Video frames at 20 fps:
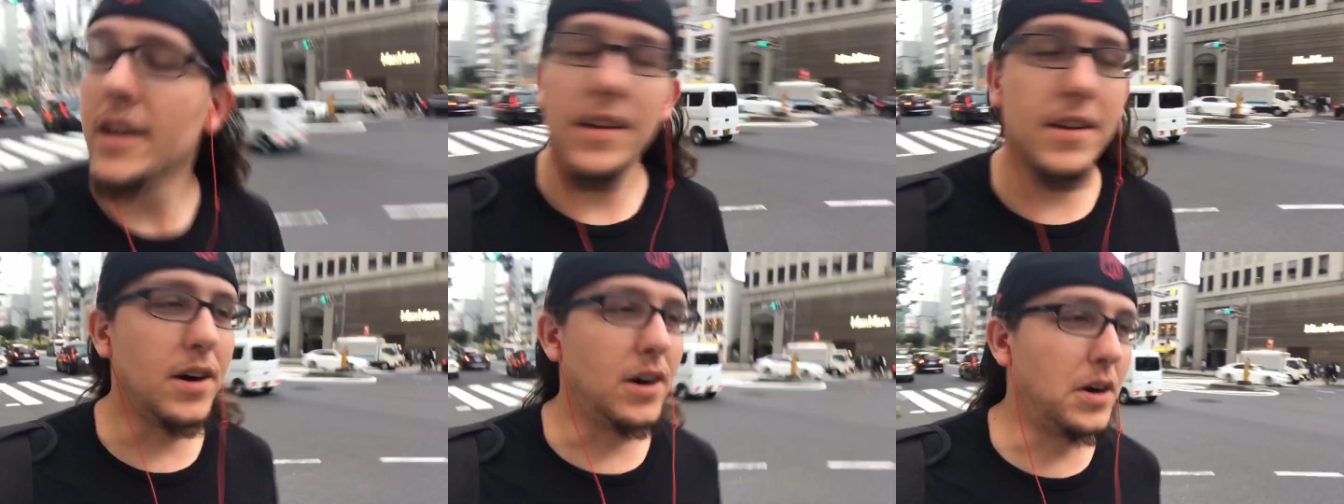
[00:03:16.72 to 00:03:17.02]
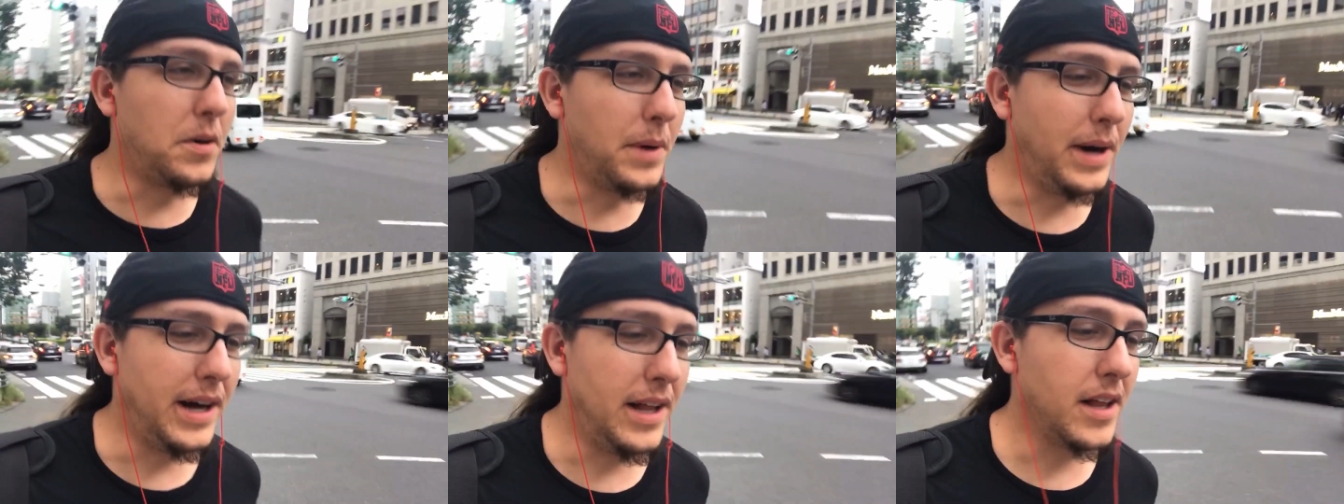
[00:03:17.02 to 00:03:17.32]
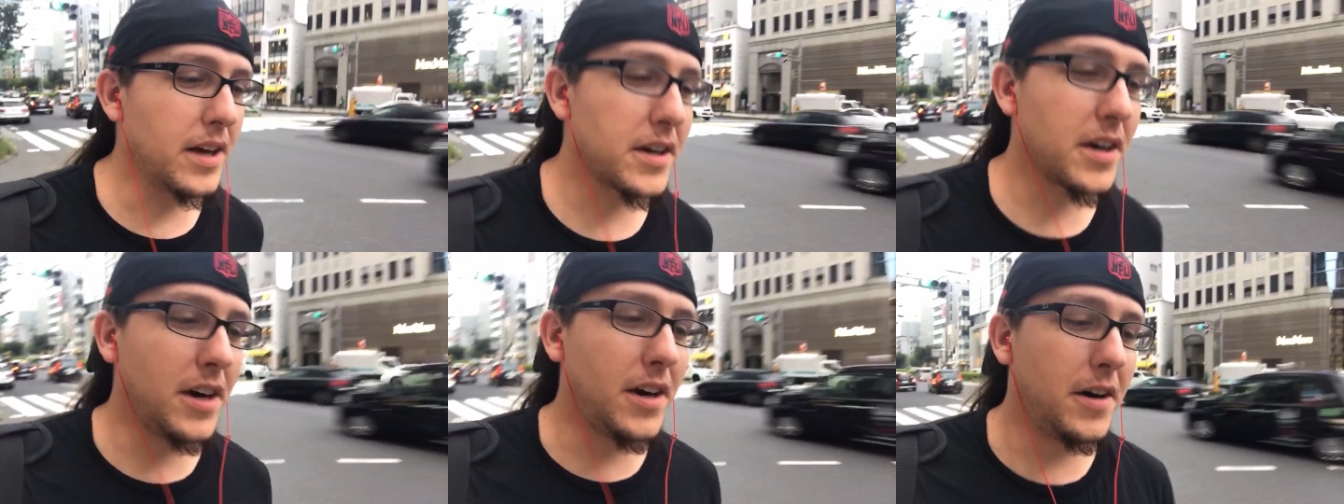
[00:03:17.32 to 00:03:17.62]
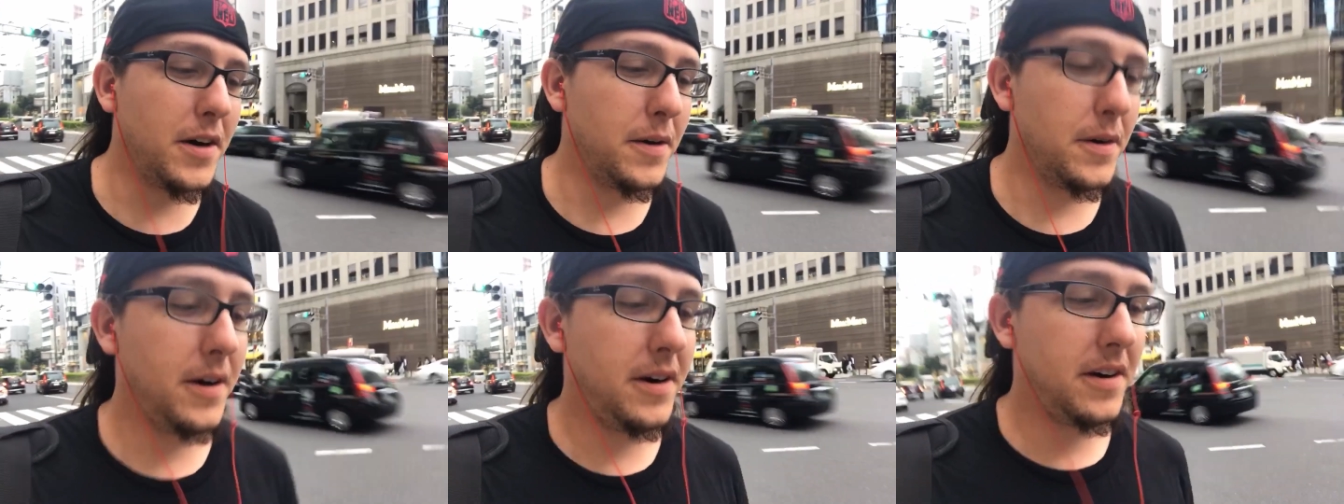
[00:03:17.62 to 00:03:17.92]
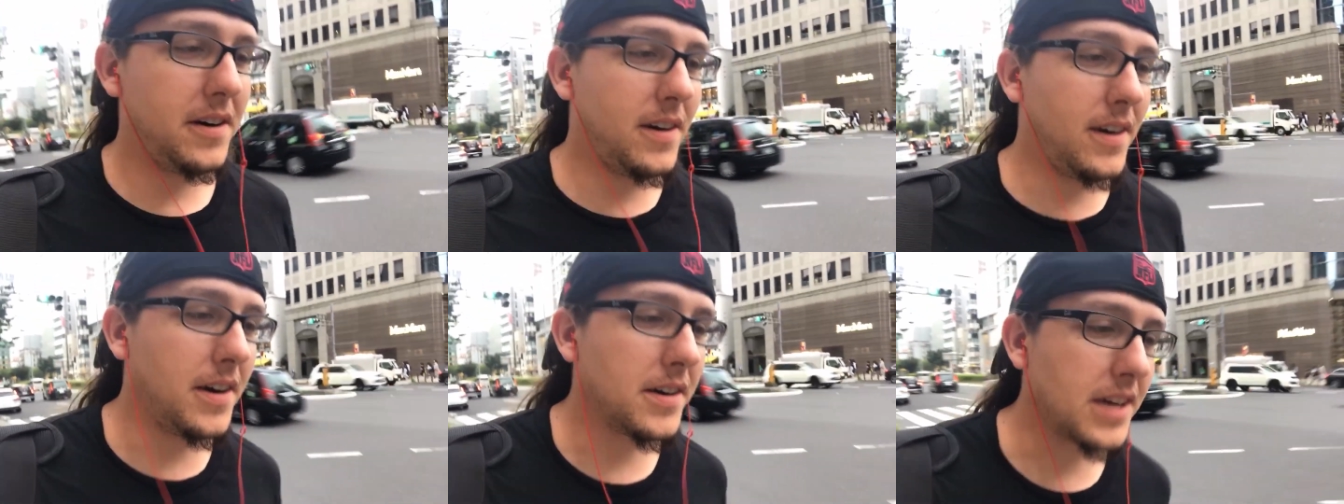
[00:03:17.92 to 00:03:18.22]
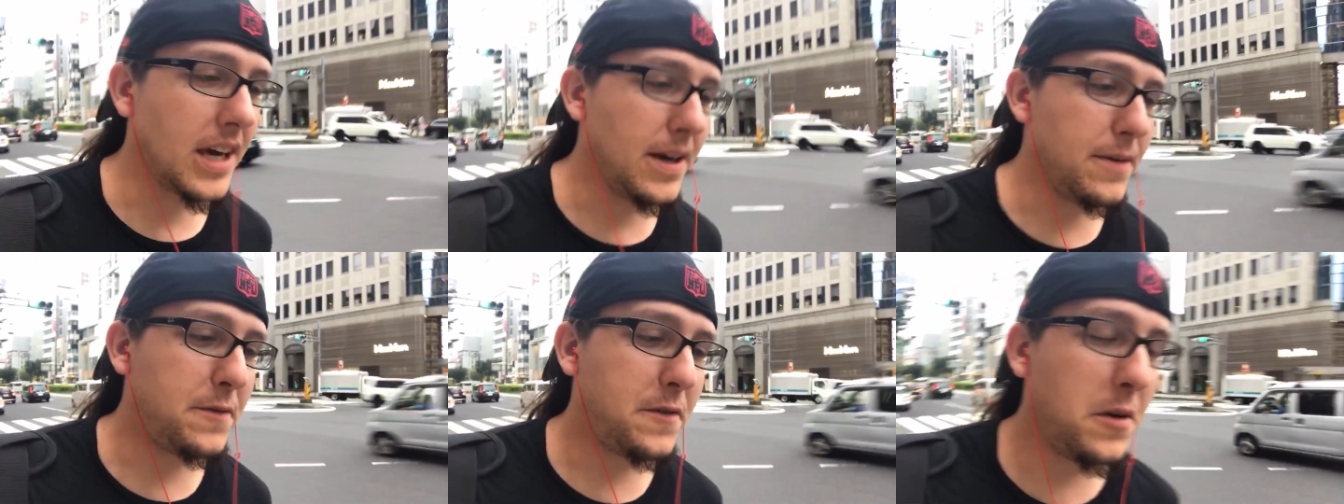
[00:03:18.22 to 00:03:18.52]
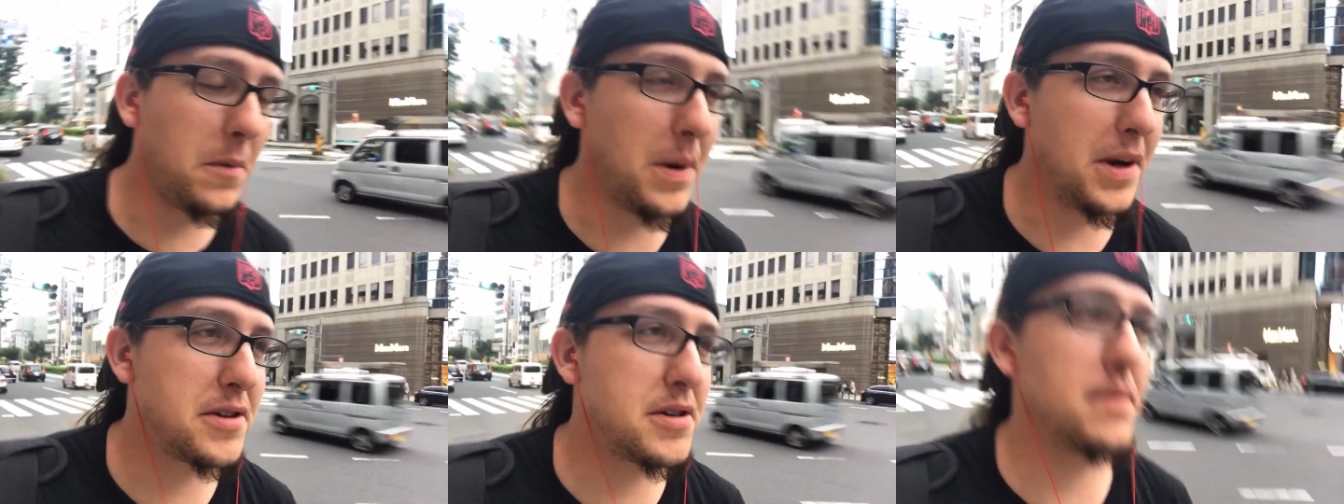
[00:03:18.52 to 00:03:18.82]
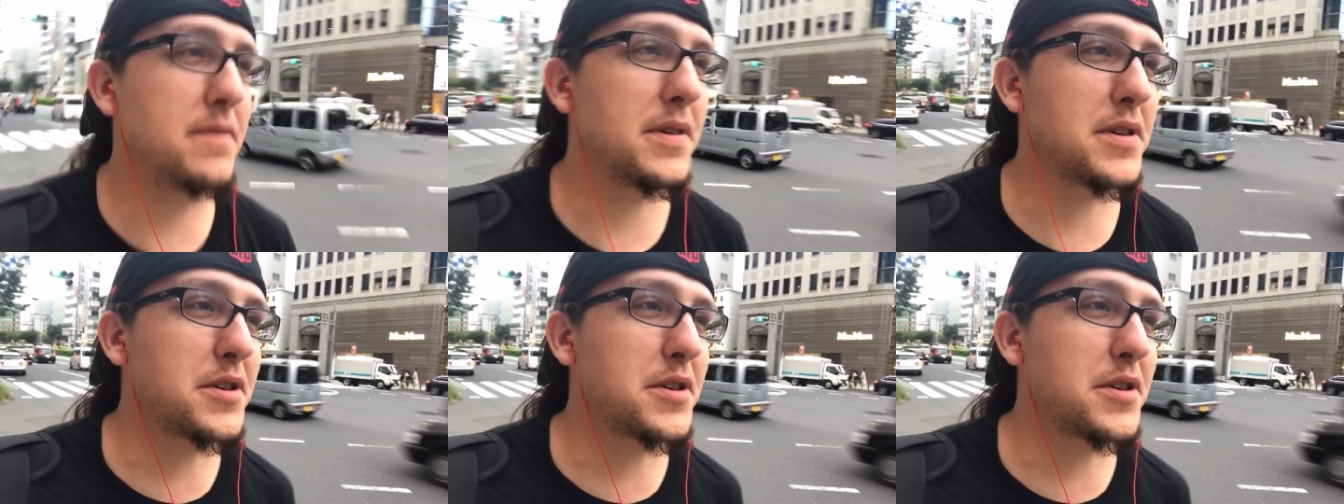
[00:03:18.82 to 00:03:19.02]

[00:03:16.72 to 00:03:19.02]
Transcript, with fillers: You know, a while ago, I gave too much of